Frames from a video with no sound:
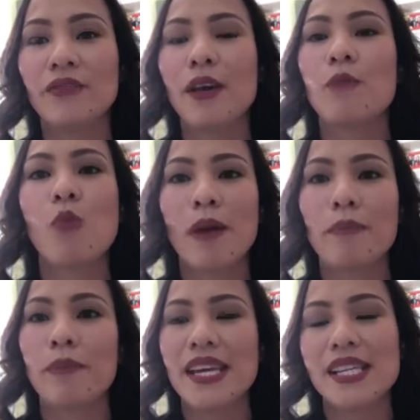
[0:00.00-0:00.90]
give them
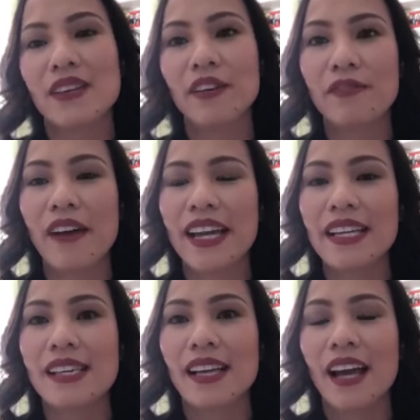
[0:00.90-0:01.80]
one piece of
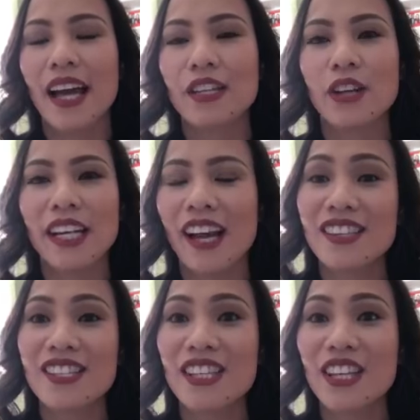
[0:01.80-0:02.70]
advice. I try
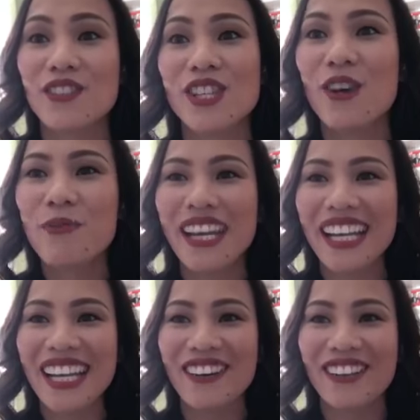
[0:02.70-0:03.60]
not to give so
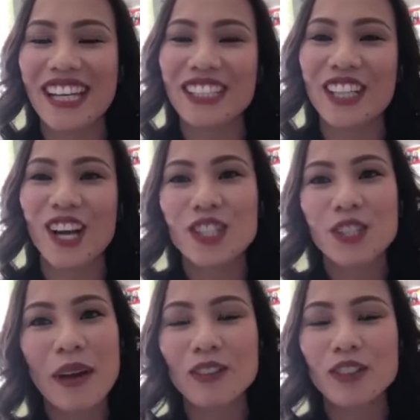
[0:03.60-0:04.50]
many or like talk
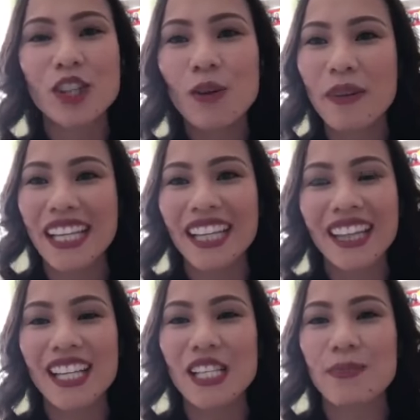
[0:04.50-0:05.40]
about so many
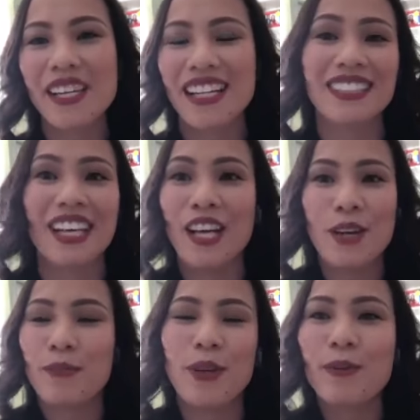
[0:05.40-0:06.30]
things because yeah
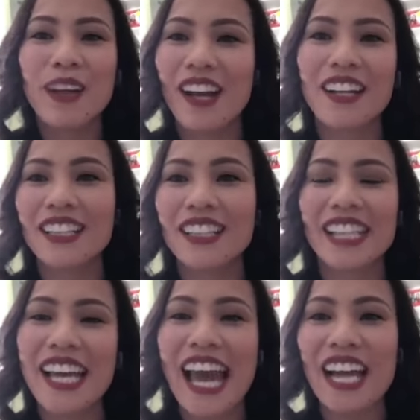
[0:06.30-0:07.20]
people are not going to
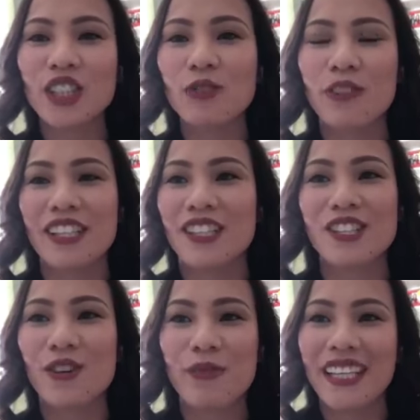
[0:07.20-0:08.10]
take action when
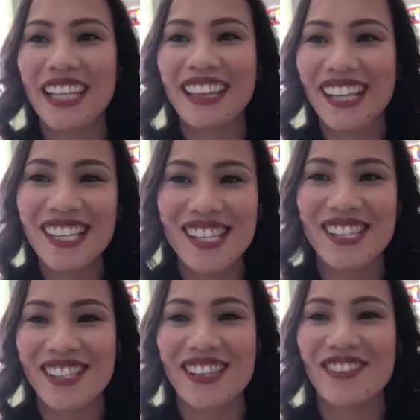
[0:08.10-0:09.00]
there's so many
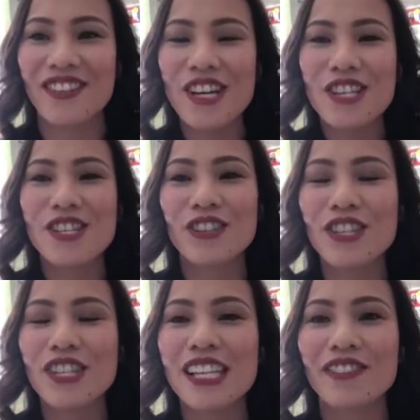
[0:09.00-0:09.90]
things to do. That's so
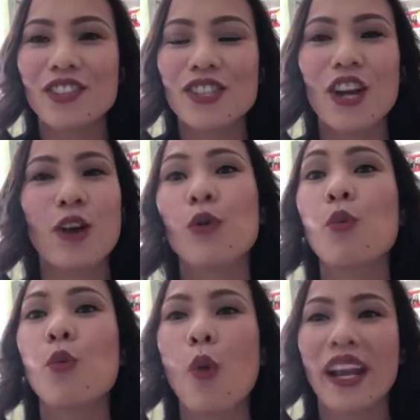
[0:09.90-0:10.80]
you right. just have to start
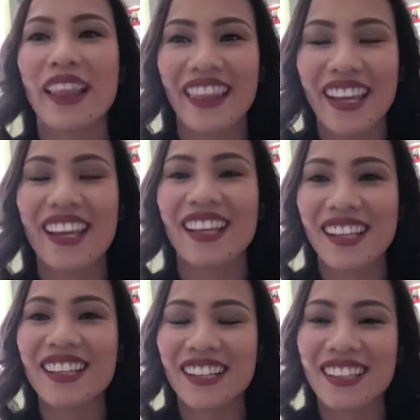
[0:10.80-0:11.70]
with one thing.